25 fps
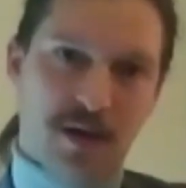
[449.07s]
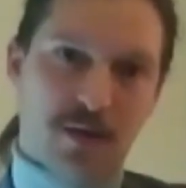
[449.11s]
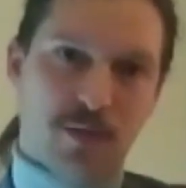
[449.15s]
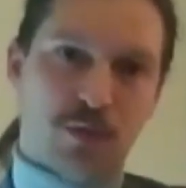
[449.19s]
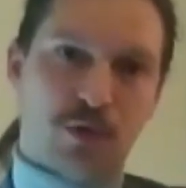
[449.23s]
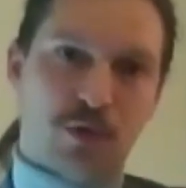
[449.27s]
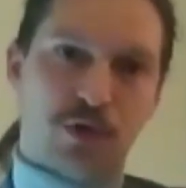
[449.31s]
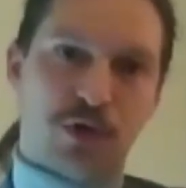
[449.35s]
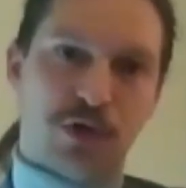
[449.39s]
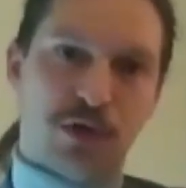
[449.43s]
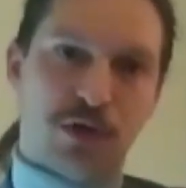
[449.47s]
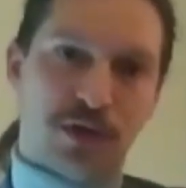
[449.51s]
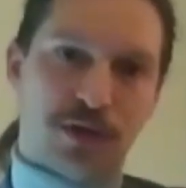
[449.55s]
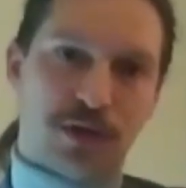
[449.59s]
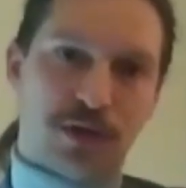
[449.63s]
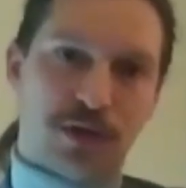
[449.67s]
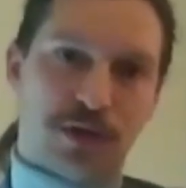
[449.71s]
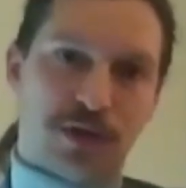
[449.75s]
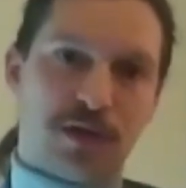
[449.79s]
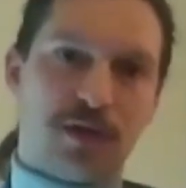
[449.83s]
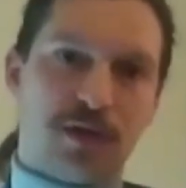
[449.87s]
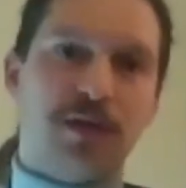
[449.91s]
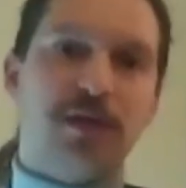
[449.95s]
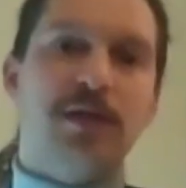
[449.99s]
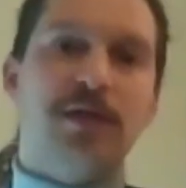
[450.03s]

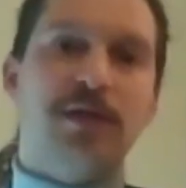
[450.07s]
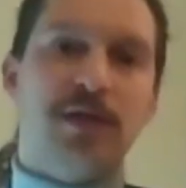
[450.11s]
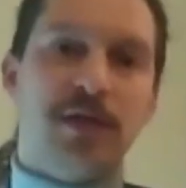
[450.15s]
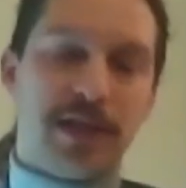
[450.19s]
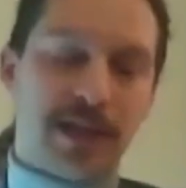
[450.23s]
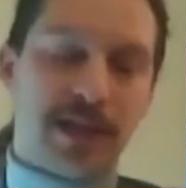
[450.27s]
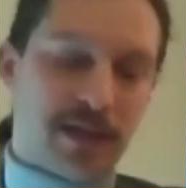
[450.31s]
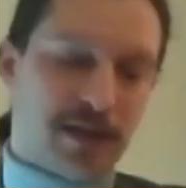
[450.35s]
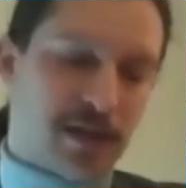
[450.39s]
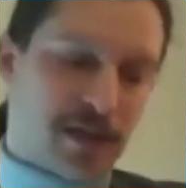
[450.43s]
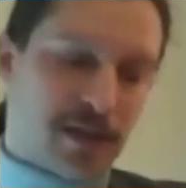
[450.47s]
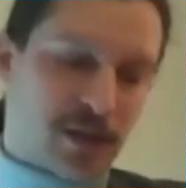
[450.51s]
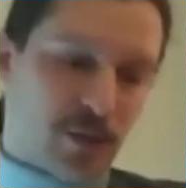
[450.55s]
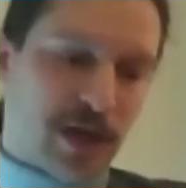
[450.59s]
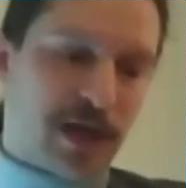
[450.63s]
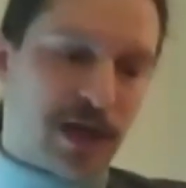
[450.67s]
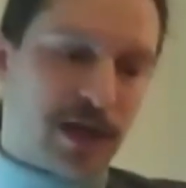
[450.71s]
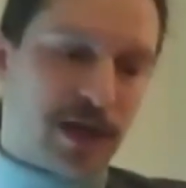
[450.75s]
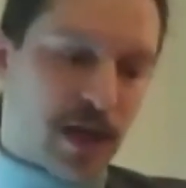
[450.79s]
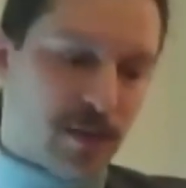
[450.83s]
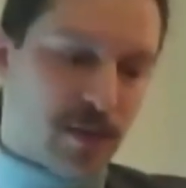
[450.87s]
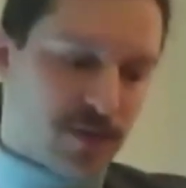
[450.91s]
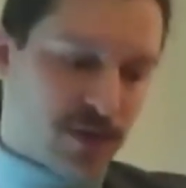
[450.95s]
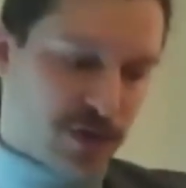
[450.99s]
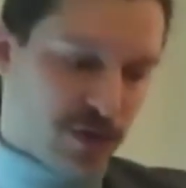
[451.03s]
world's leaders when it
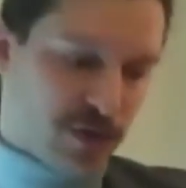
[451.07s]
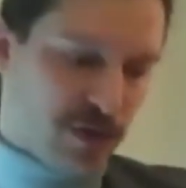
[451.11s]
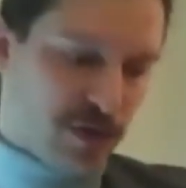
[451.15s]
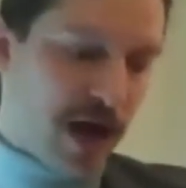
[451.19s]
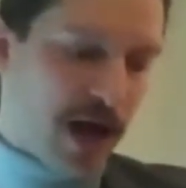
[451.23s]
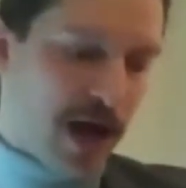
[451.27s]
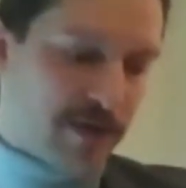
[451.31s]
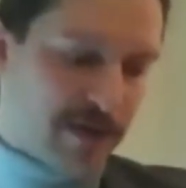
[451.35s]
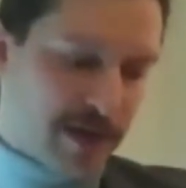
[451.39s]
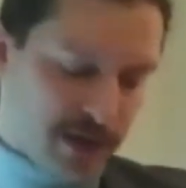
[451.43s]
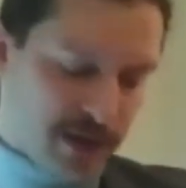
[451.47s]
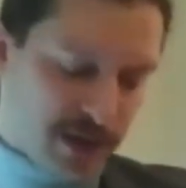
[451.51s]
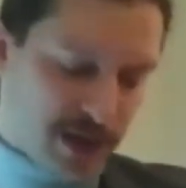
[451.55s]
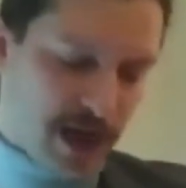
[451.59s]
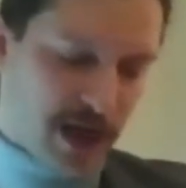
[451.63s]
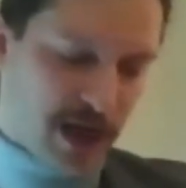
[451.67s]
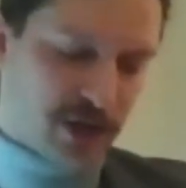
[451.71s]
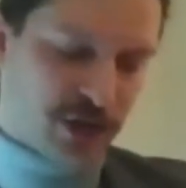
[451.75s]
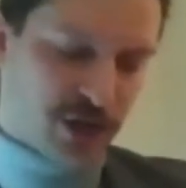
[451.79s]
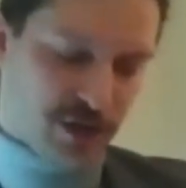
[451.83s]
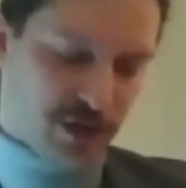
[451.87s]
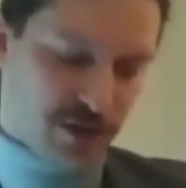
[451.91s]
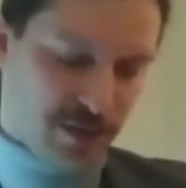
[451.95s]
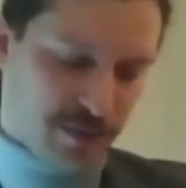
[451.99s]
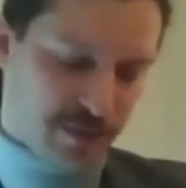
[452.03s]
comes to higher
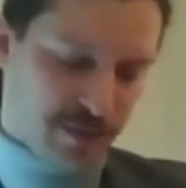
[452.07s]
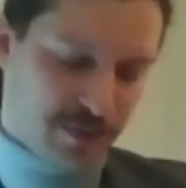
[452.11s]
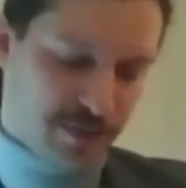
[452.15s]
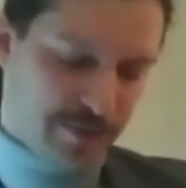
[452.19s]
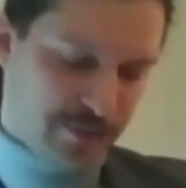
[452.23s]
education.